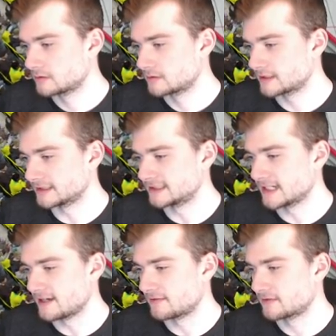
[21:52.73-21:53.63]
Nice
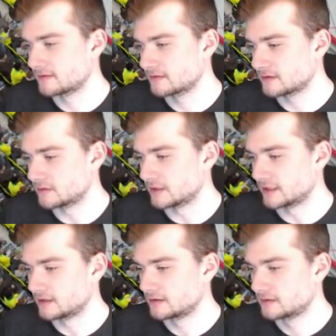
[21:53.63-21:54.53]
save. Hold it.
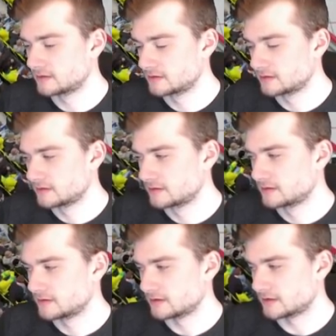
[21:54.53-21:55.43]

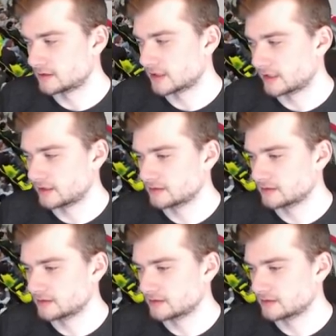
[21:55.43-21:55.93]
All right.